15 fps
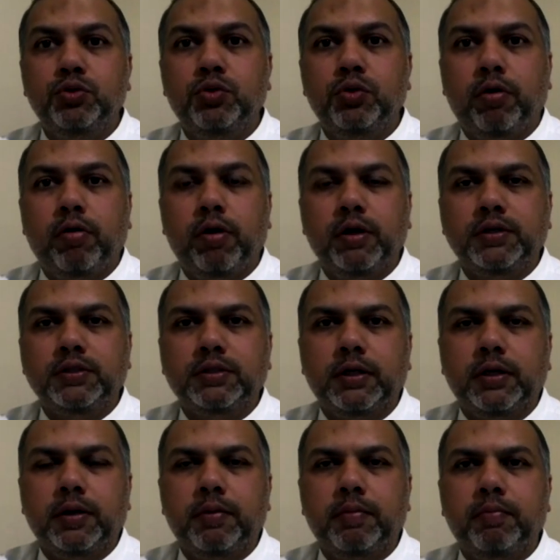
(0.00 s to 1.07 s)
issue
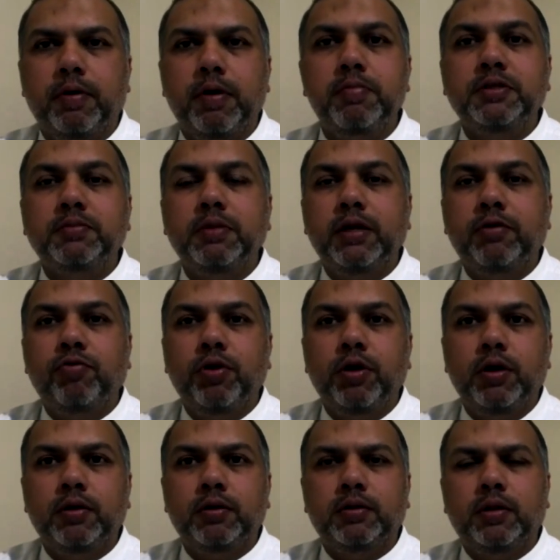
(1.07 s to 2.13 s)
arise. The Burmese
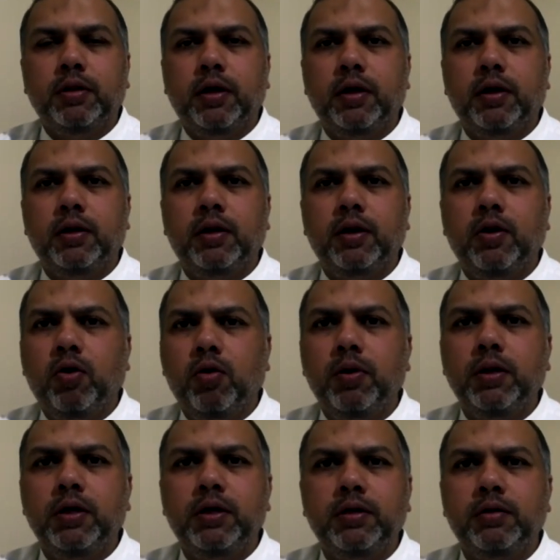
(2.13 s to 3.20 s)
military, they
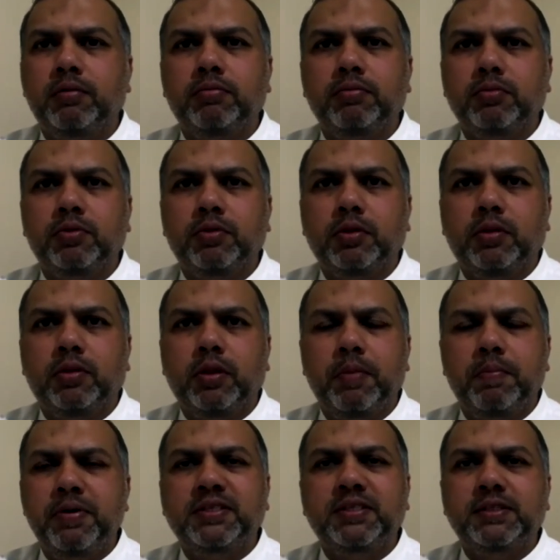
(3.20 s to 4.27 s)
normally,
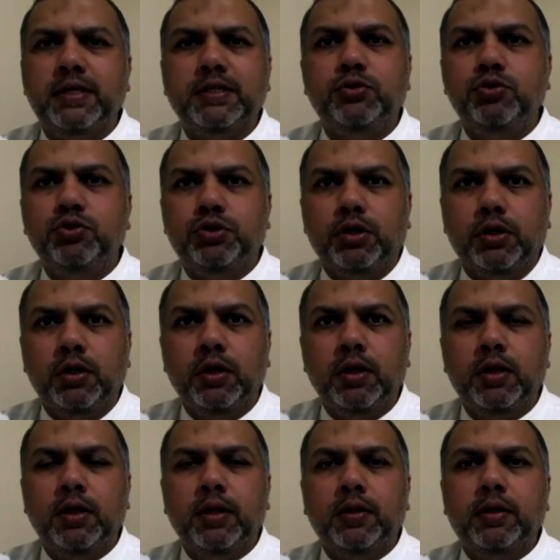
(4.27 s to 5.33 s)
the business as usual.
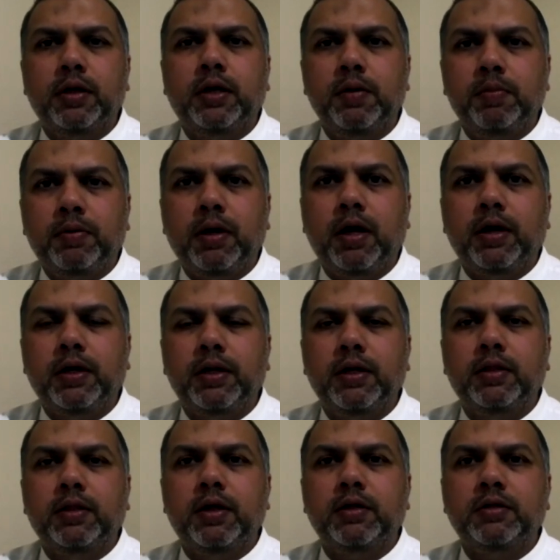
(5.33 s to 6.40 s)
They keep
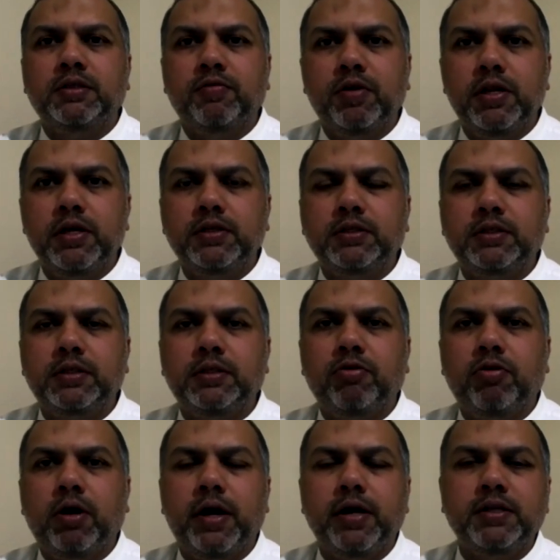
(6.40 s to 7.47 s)
targeting the civilians
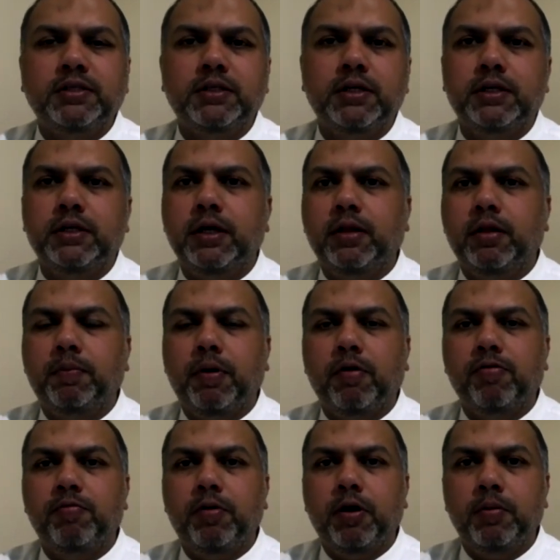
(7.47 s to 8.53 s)
in Rakhine State and
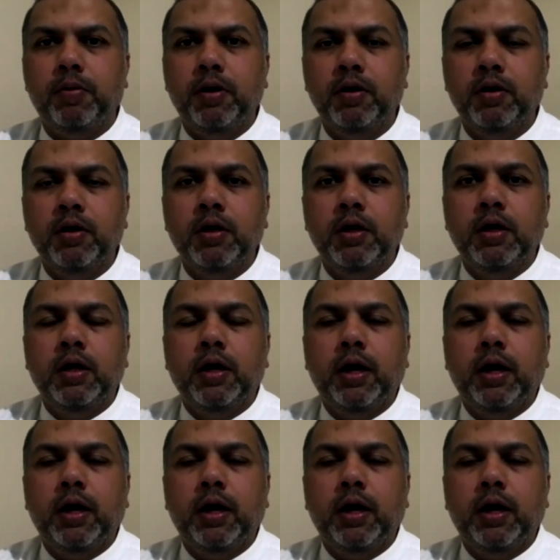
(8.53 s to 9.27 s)
other part of Burma.